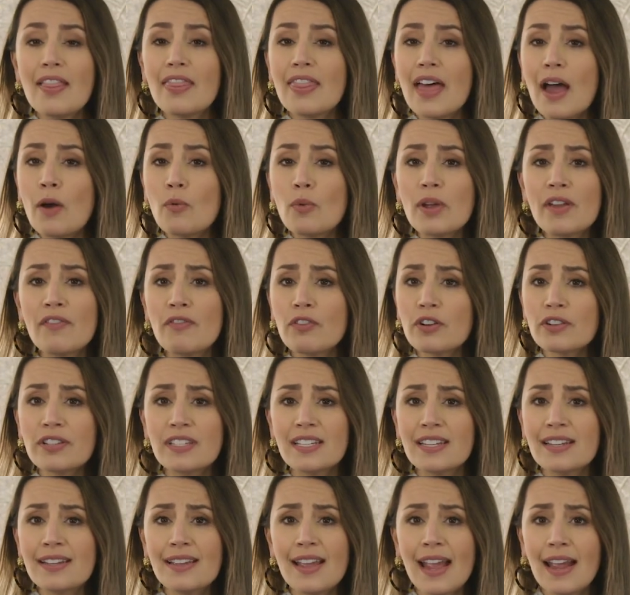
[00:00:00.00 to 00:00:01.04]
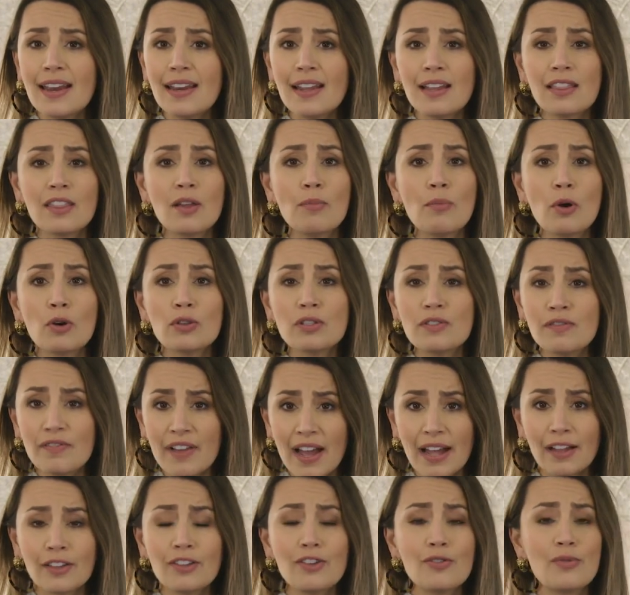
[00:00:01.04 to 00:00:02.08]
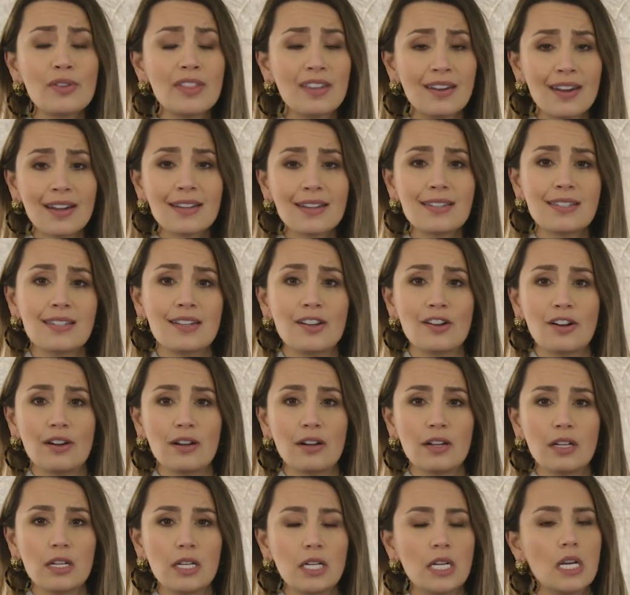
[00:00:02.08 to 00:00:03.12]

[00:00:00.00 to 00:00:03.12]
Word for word: that we foresee gaining the most value in the next year.